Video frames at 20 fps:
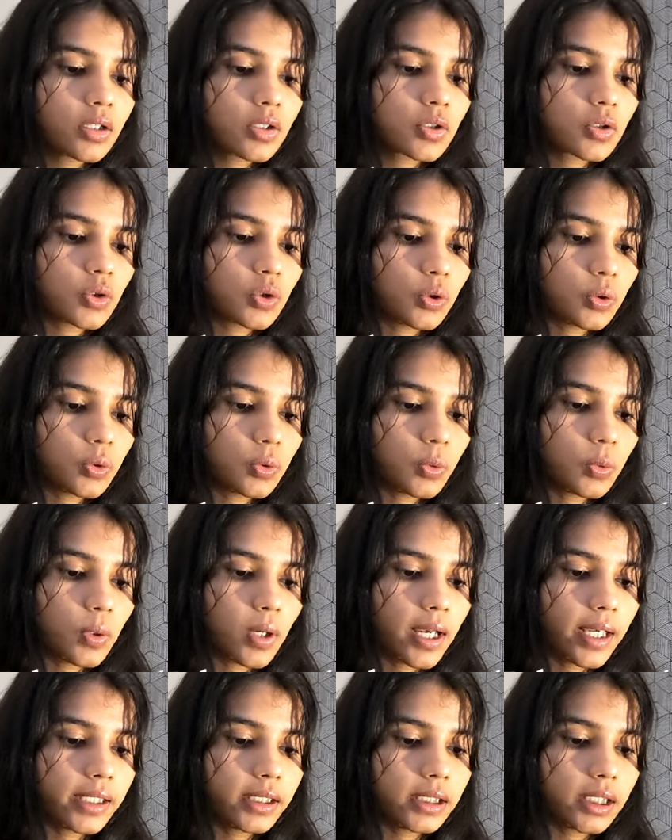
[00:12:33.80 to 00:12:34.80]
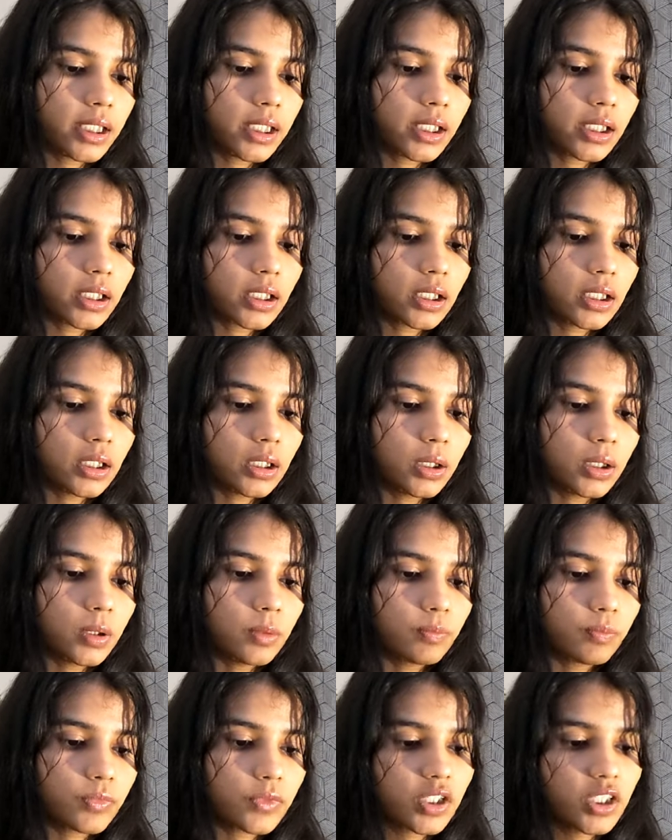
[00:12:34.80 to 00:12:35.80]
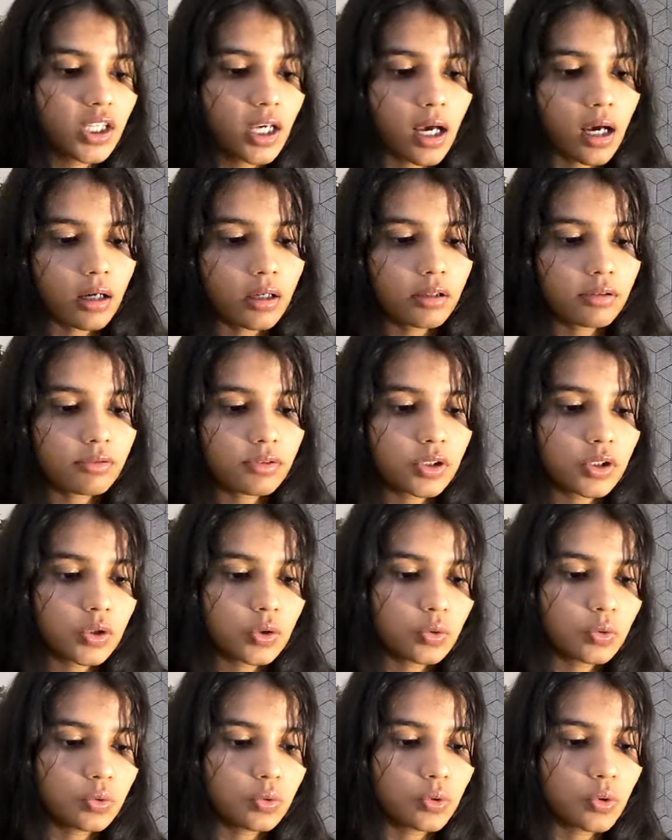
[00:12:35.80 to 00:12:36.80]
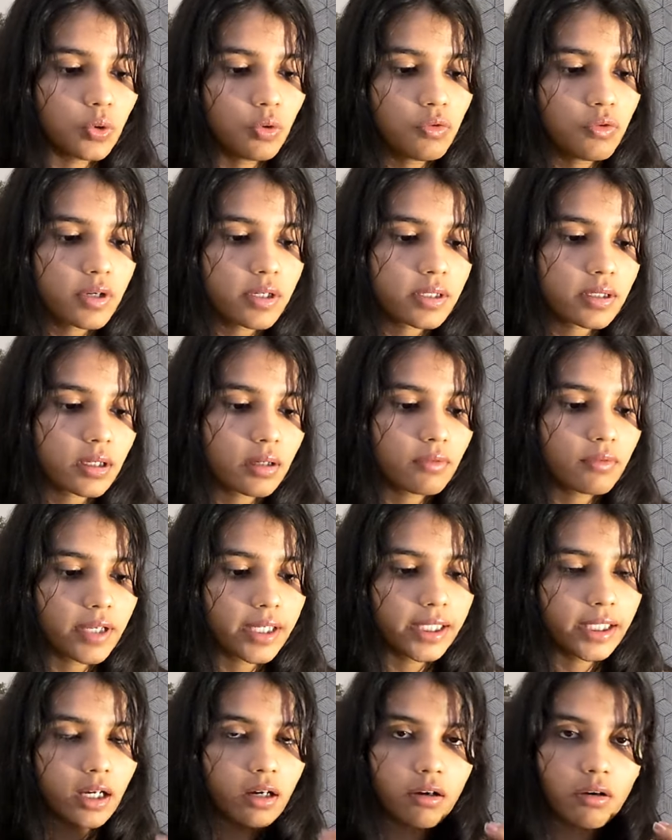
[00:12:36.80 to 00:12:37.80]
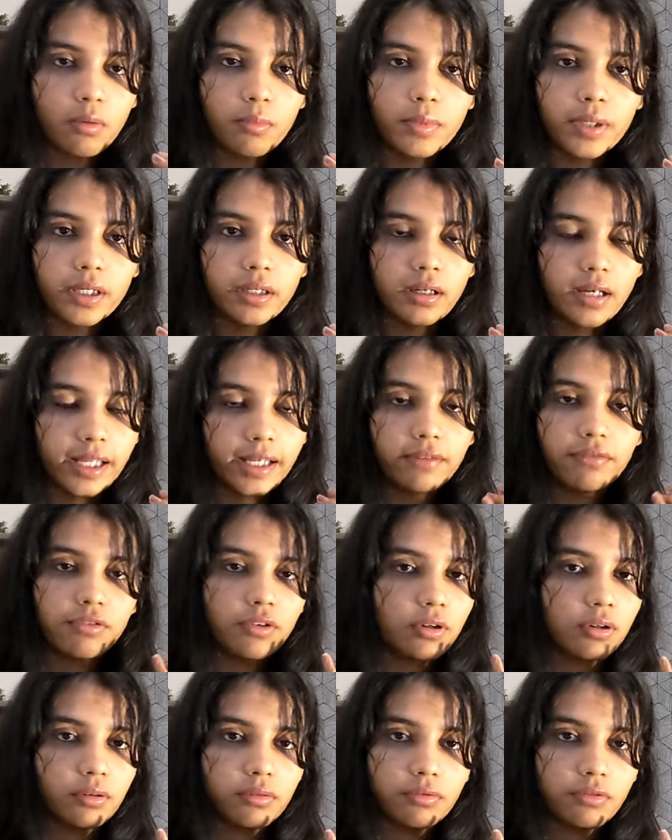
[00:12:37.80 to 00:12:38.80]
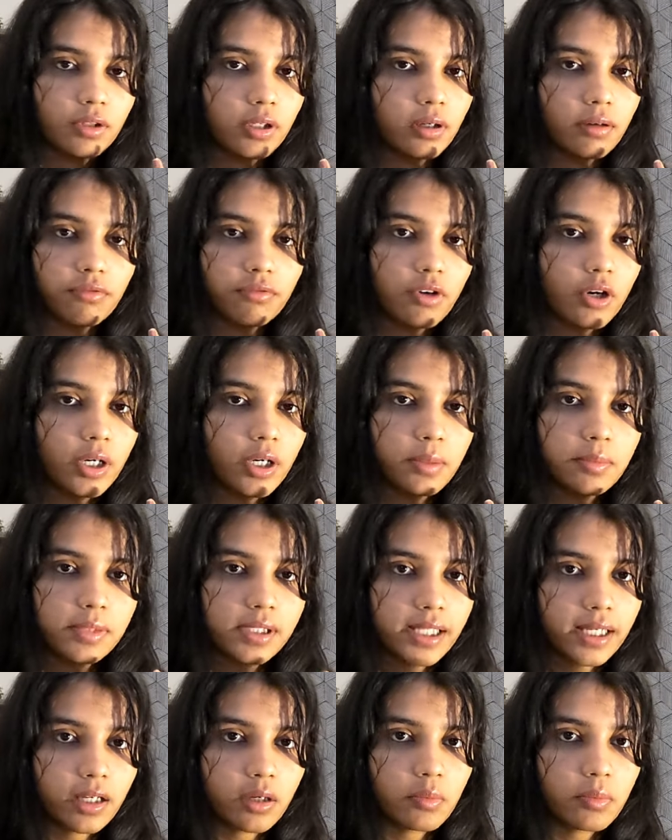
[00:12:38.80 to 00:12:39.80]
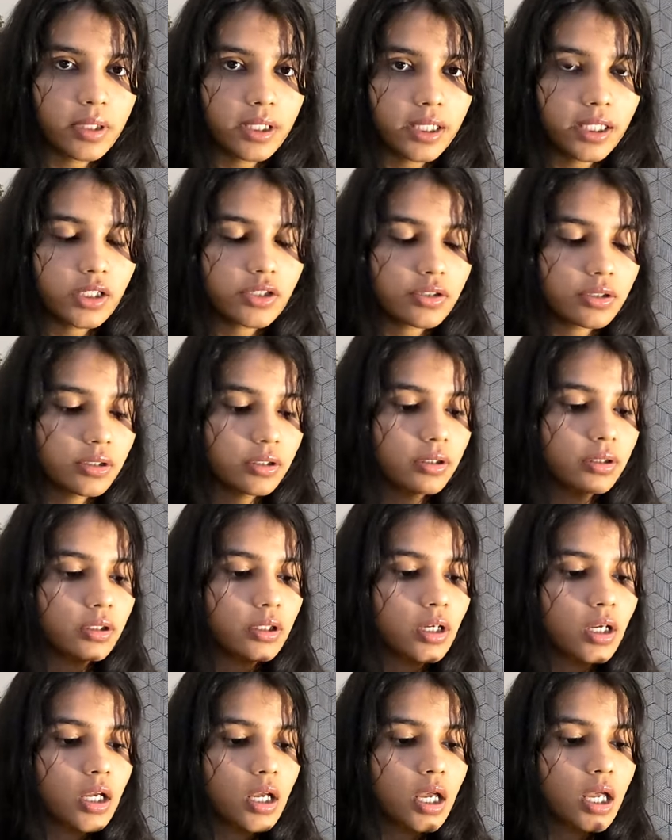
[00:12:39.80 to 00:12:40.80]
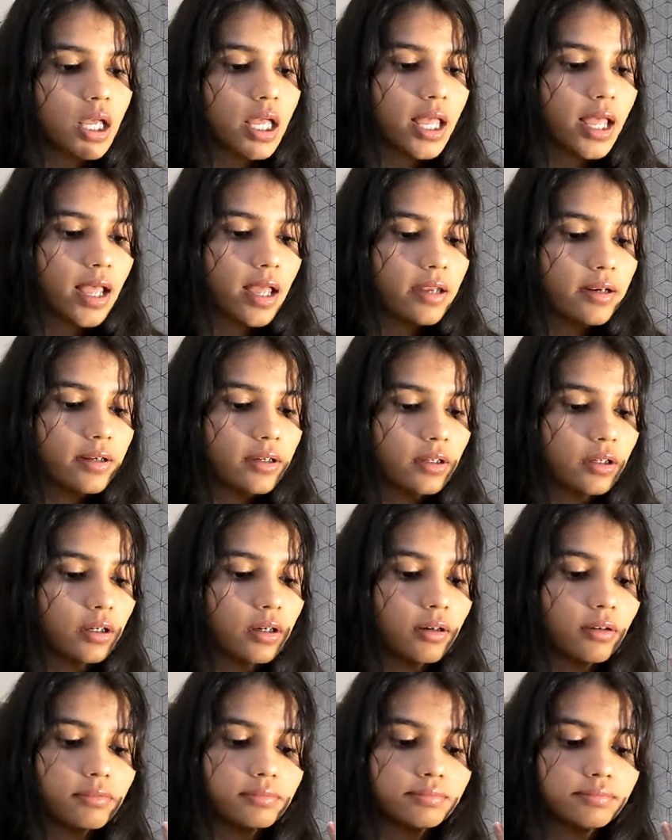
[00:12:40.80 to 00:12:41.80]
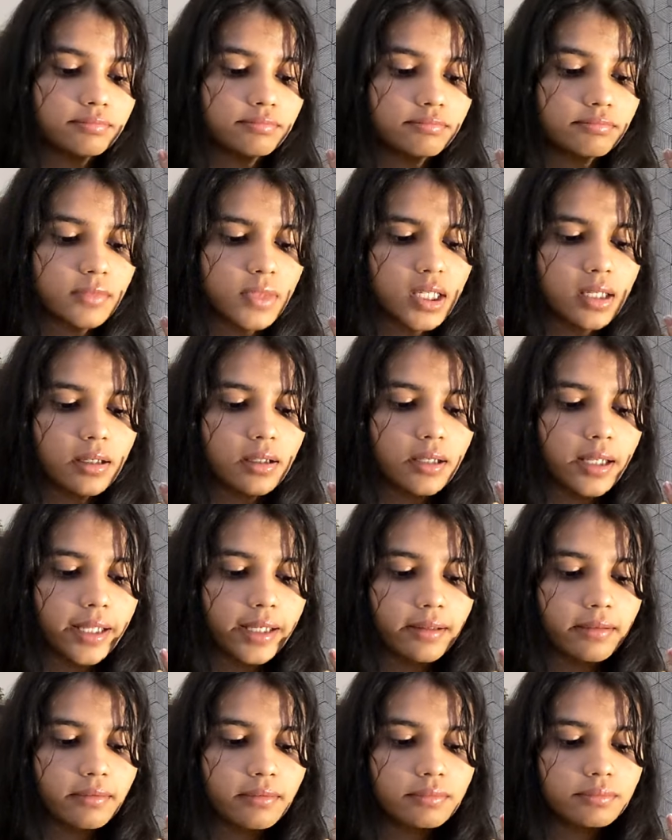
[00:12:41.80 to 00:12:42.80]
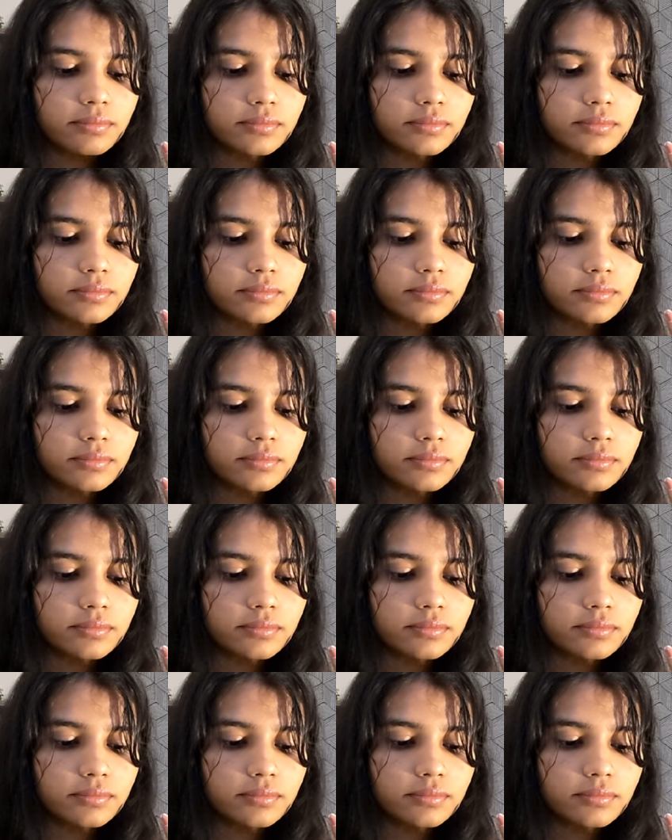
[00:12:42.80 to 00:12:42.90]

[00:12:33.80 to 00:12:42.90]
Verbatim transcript: so i think uh, yeah if you go for a very like for for affordable accommodation and uh, like